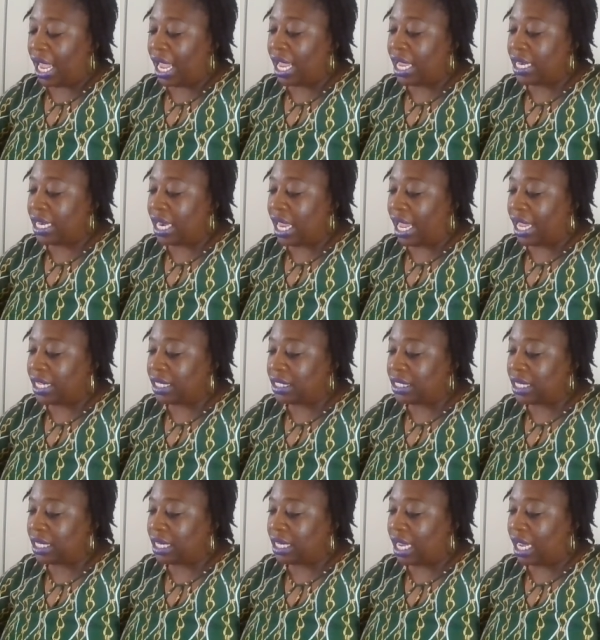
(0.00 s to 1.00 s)
In
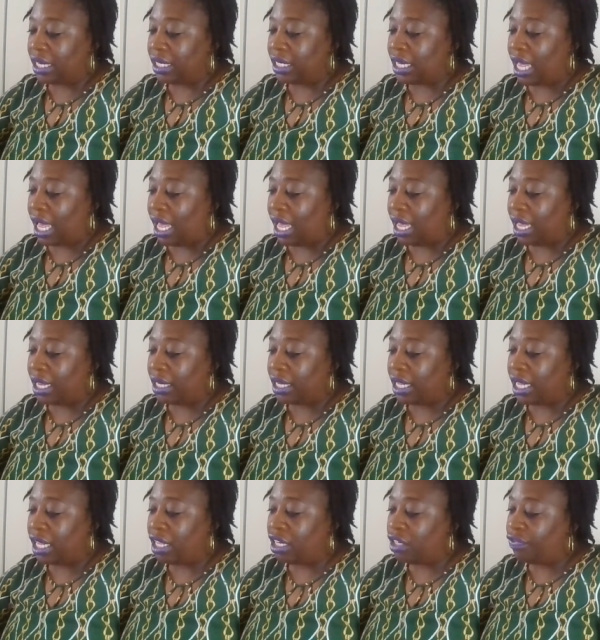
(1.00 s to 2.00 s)

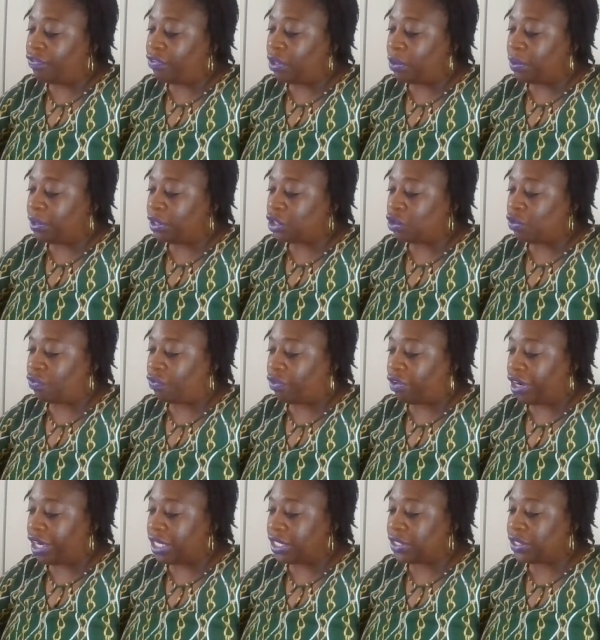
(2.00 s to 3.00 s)
1899, influential
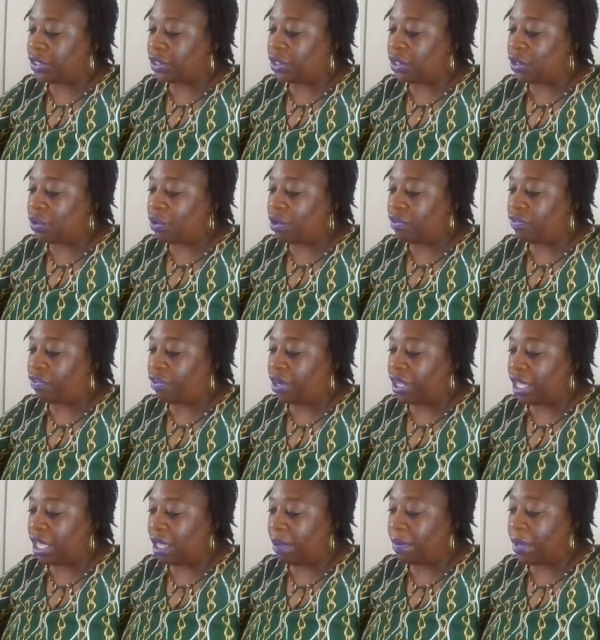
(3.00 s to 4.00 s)
friends secured for
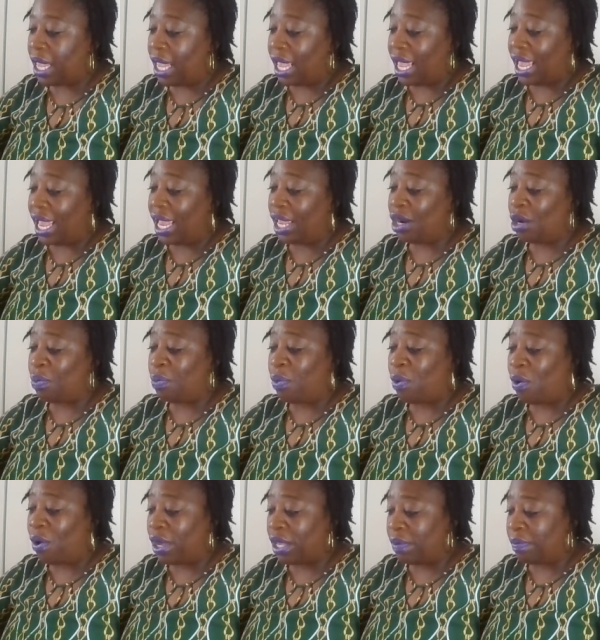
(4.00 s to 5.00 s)
him an
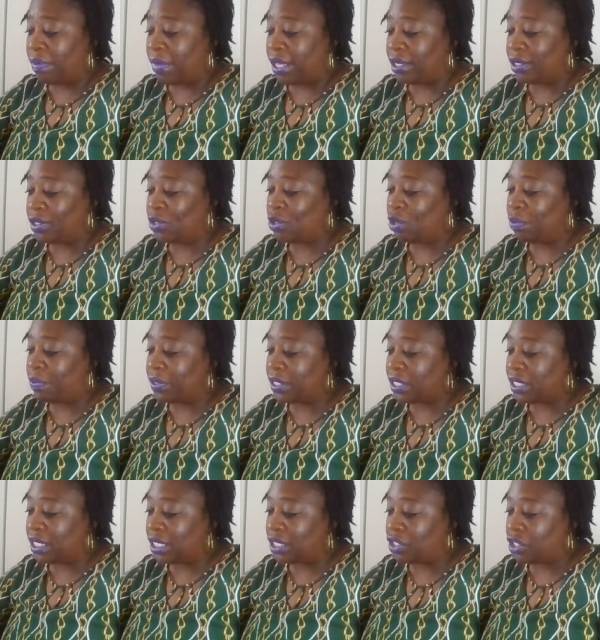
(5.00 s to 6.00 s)
appointment to a
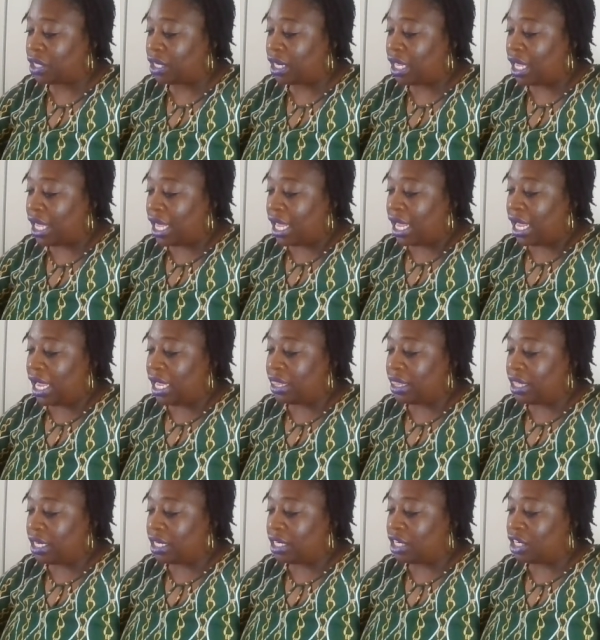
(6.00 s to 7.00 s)
position
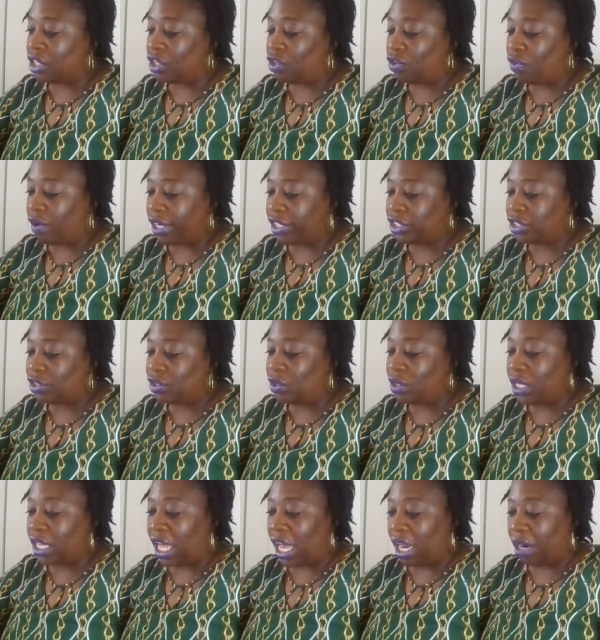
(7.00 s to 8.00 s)
in the
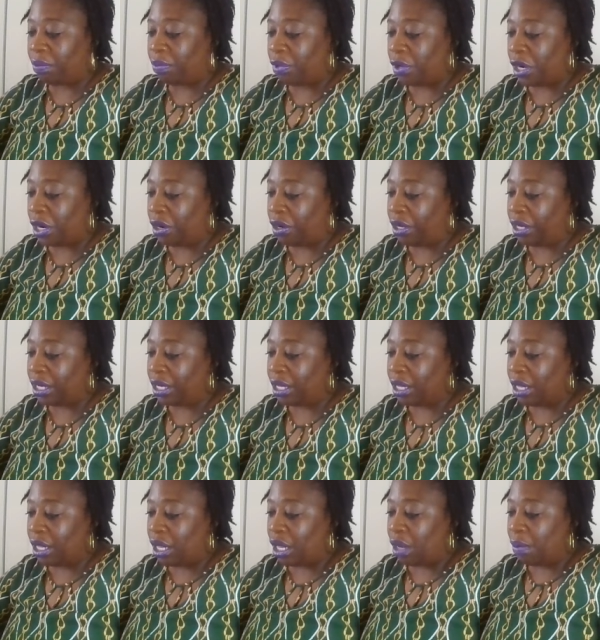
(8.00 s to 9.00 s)
Congressional Library,
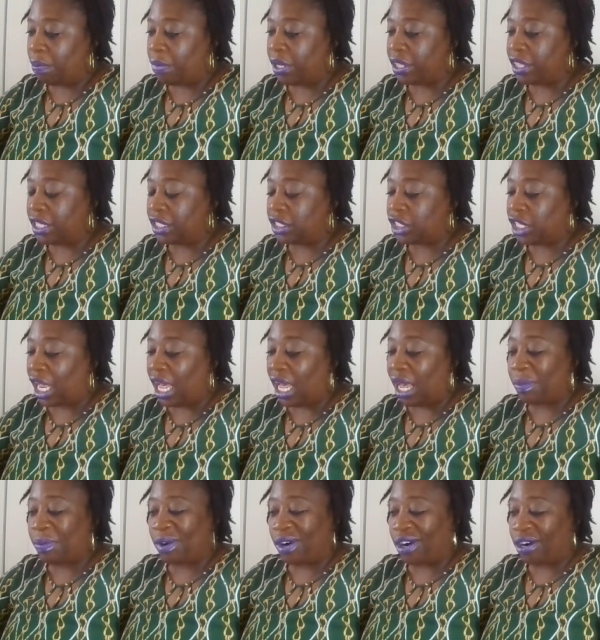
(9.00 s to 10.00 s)
but the
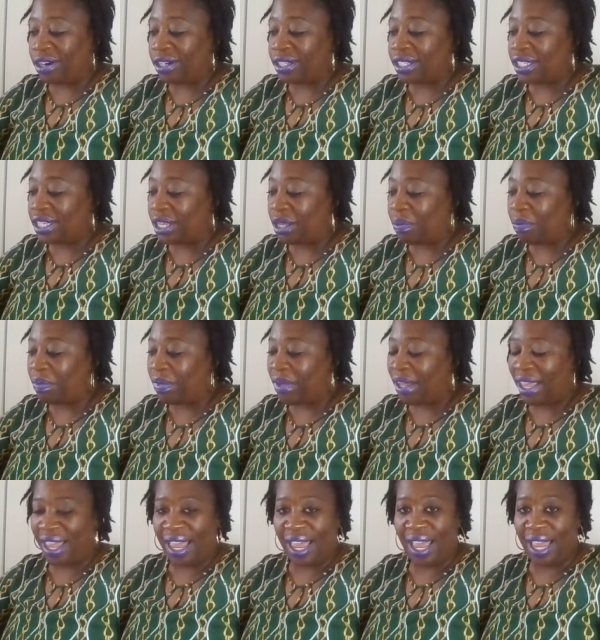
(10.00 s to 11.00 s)
job irked him
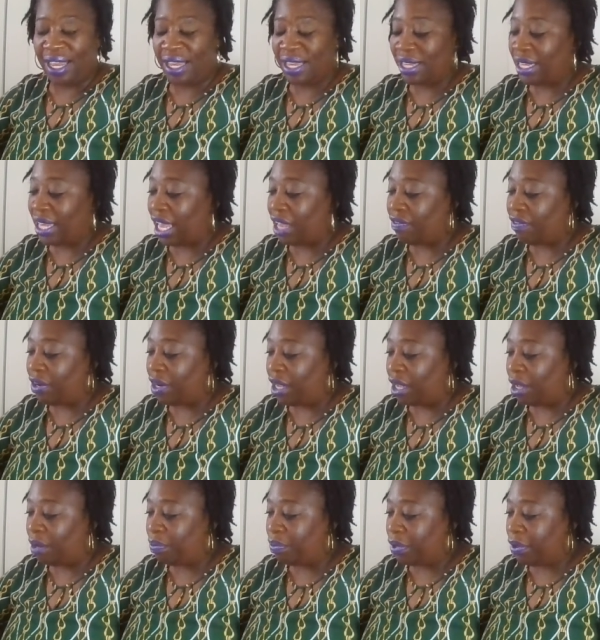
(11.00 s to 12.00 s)
and he gave it
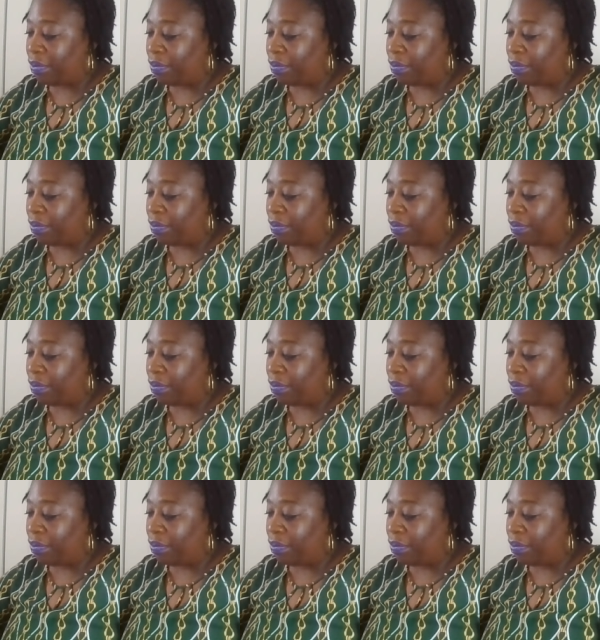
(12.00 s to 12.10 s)
up.